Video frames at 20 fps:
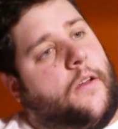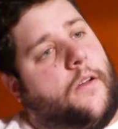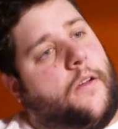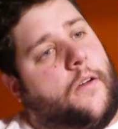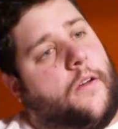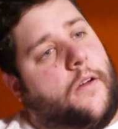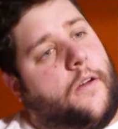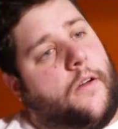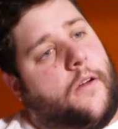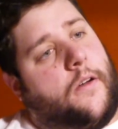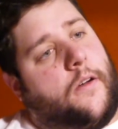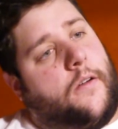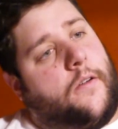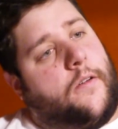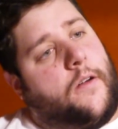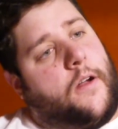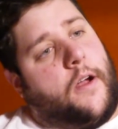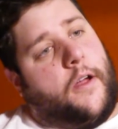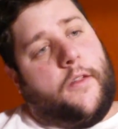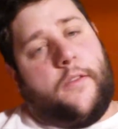
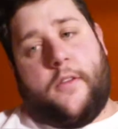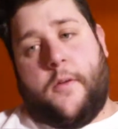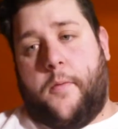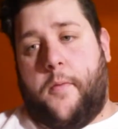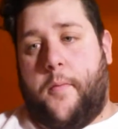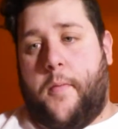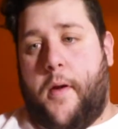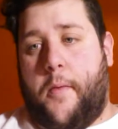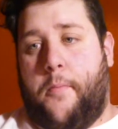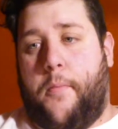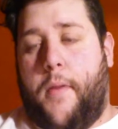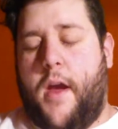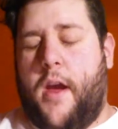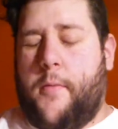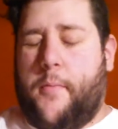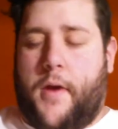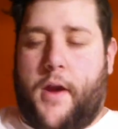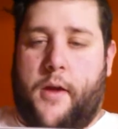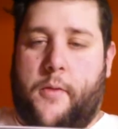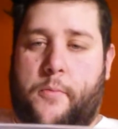Alright, some of my
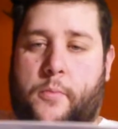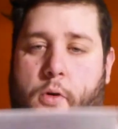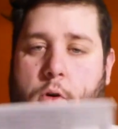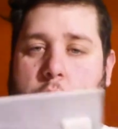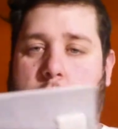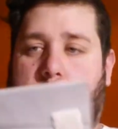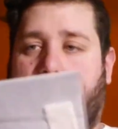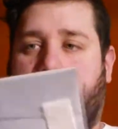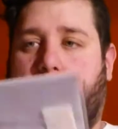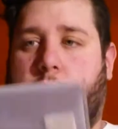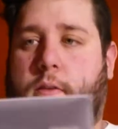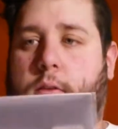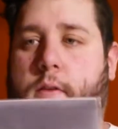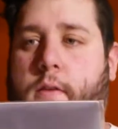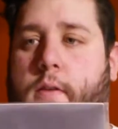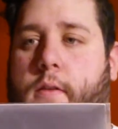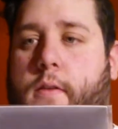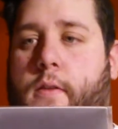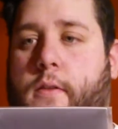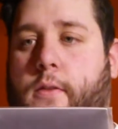Batman books.
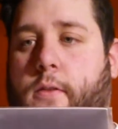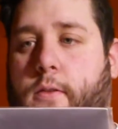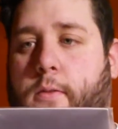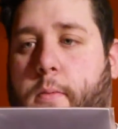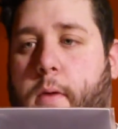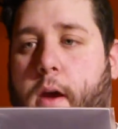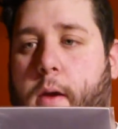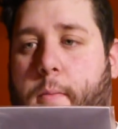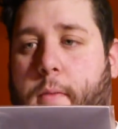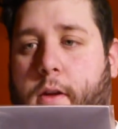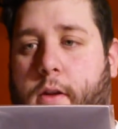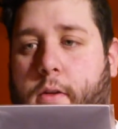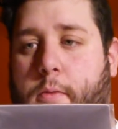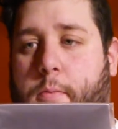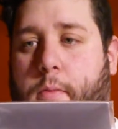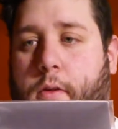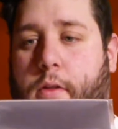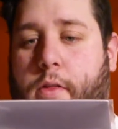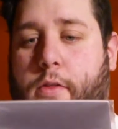This is Batman number